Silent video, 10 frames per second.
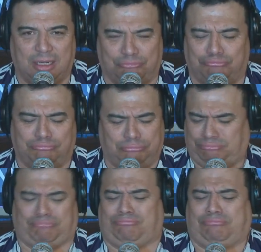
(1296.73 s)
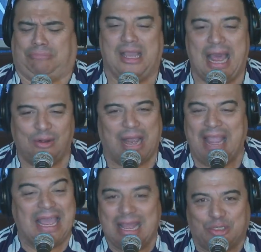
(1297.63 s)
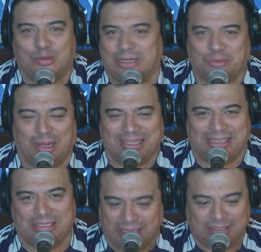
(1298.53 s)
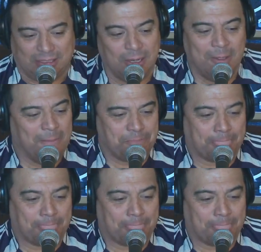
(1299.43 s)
I can't do it as well as he does it.